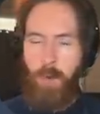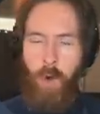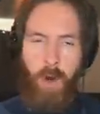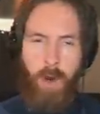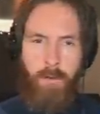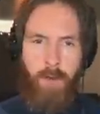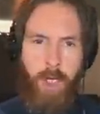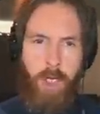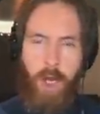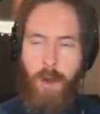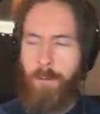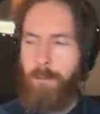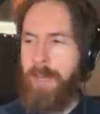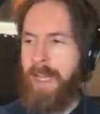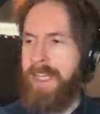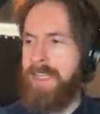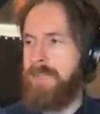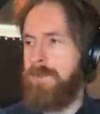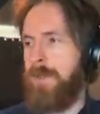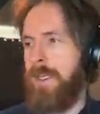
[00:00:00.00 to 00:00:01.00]
more of a
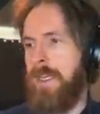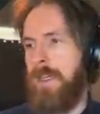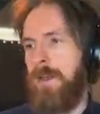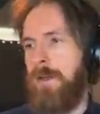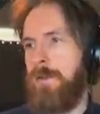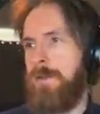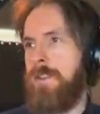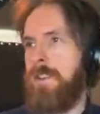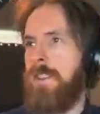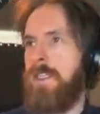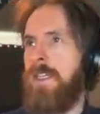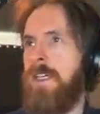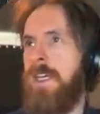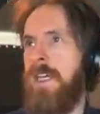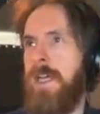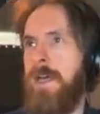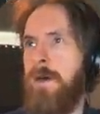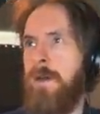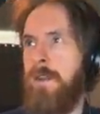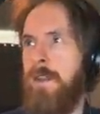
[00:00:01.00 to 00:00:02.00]
complex videos
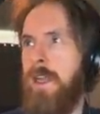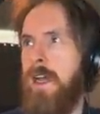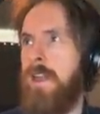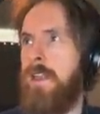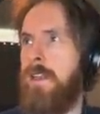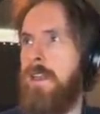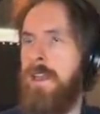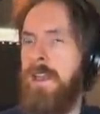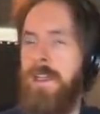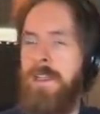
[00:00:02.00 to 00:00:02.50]
uh, online.